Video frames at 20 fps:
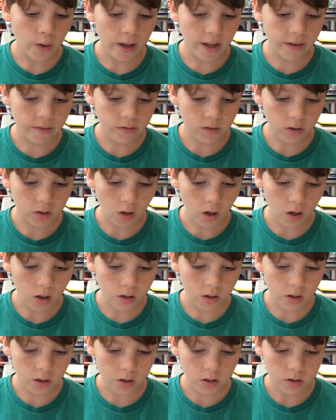waved
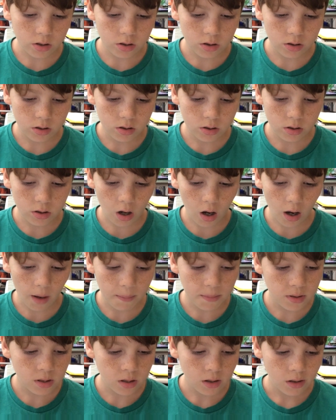along their
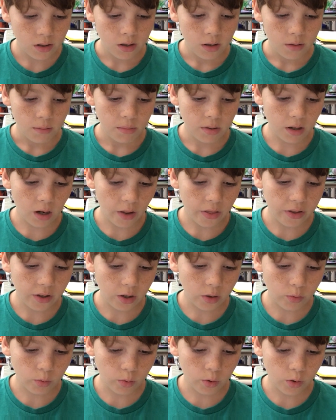tops, but
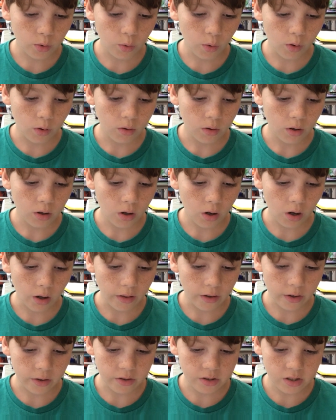nothing grew on
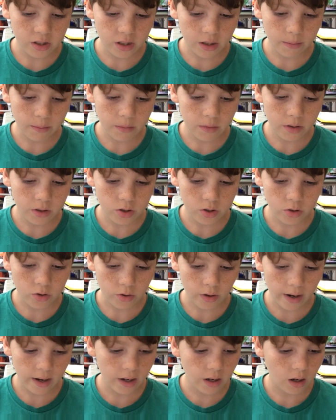their seemed
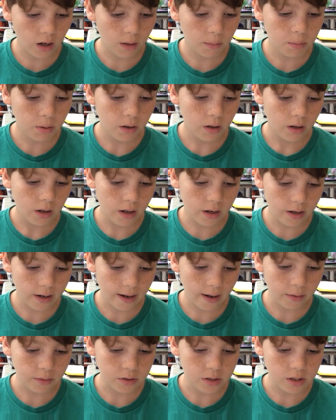straight up and
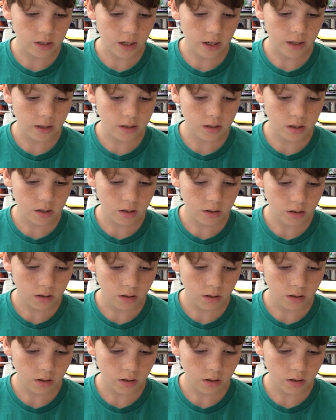down sides.